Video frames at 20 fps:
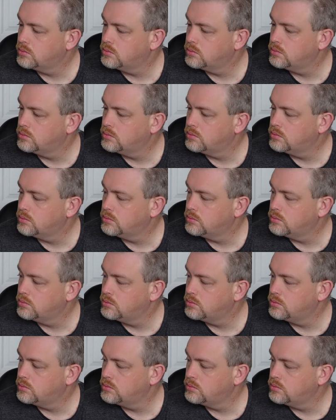
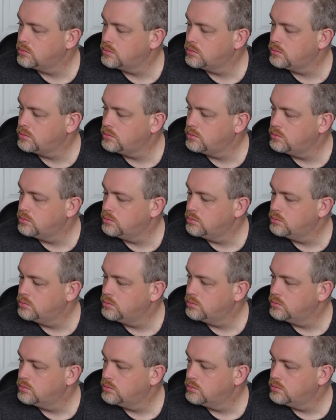
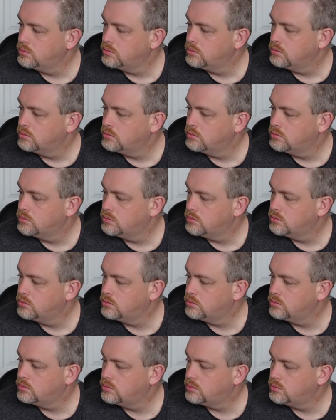
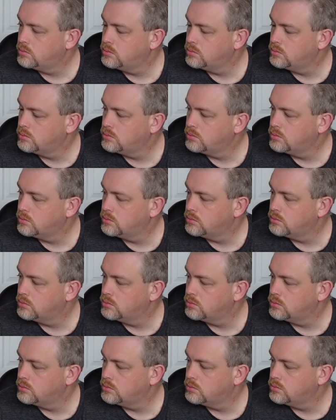
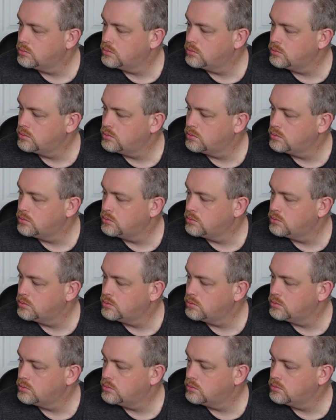
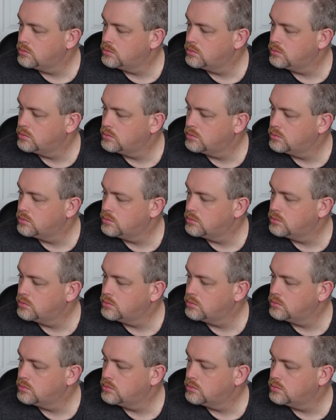
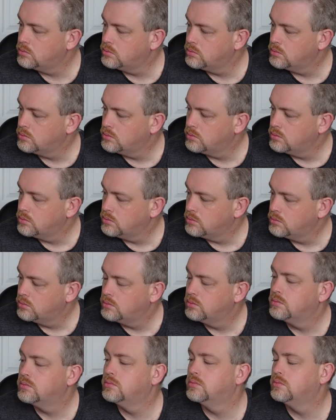
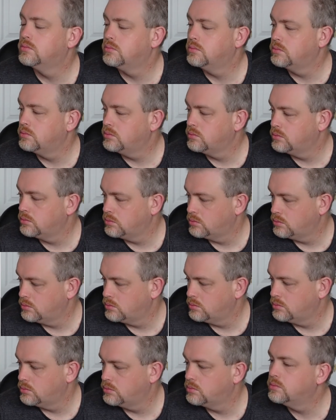The person shown says nothing.